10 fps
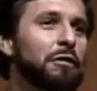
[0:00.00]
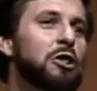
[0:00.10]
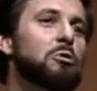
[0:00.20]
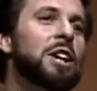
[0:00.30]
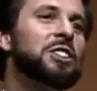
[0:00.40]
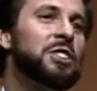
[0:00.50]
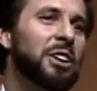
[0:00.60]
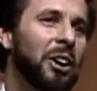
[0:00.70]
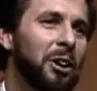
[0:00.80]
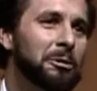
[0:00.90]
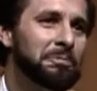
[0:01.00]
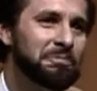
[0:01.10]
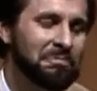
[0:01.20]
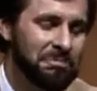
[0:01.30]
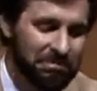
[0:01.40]
a few weeks ago,
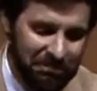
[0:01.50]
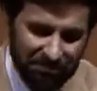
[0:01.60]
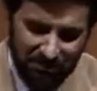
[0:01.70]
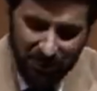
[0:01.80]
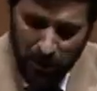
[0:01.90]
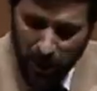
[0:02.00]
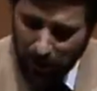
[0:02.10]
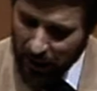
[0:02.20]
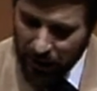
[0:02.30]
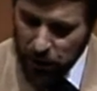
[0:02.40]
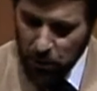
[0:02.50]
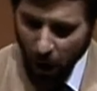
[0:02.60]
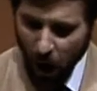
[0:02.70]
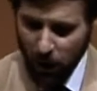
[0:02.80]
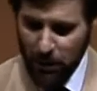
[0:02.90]
we were in a
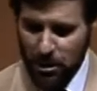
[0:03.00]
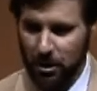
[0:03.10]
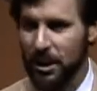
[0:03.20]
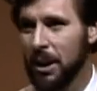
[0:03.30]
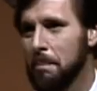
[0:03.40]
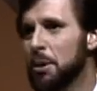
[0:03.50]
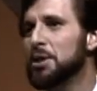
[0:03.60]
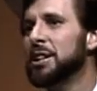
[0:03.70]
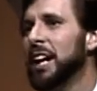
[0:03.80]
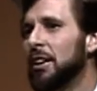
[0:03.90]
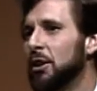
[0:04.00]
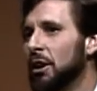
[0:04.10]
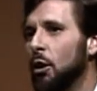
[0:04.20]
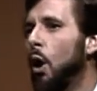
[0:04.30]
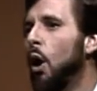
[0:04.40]
small community that put together
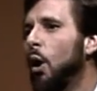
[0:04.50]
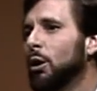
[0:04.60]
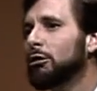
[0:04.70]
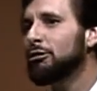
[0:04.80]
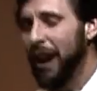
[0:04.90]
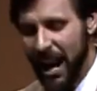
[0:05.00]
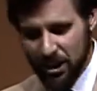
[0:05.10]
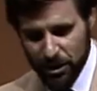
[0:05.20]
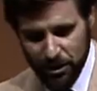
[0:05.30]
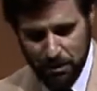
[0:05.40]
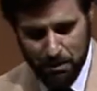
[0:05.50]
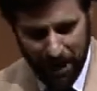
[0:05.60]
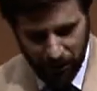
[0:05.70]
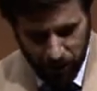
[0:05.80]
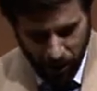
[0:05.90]
an old-fashioned
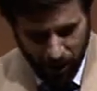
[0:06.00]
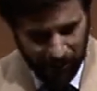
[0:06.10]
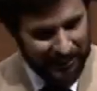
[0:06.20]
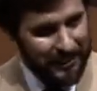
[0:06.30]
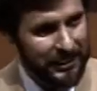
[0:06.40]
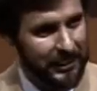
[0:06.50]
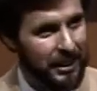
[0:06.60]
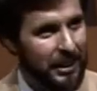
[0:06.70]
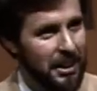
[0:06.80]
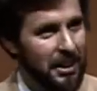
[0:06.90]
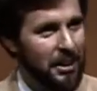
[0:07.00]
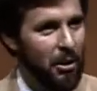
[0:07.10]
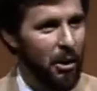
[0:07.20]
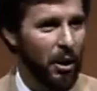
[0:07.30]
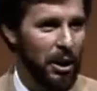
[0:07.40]
melodrama,
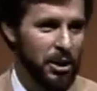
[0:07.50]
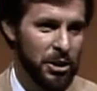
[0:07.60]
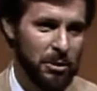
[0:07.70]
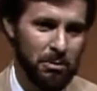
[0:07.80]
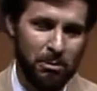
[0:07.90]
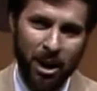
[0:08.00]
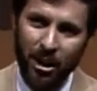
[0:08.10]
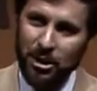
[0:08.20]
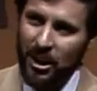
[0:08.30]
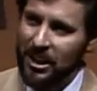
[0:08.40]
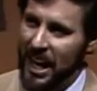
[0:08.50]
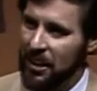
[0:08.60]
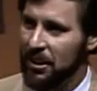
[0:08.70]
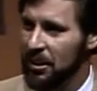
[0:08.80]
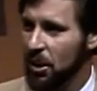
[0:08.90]
or as our son
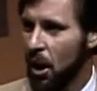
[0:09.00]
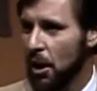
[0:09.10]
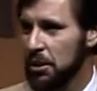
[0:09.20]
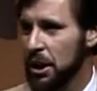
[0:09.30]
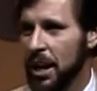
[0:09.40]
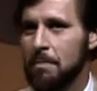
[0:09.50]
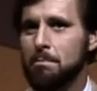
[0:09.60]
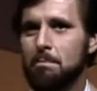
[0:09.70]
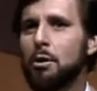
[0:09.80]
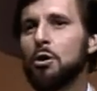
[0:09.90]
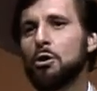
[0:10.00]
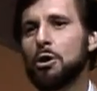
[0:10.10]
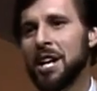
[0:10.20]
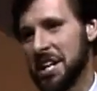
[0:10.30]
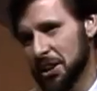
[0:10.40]
Nathan calls it, a
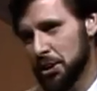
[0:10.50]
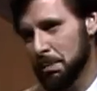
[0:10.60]
boo-hiss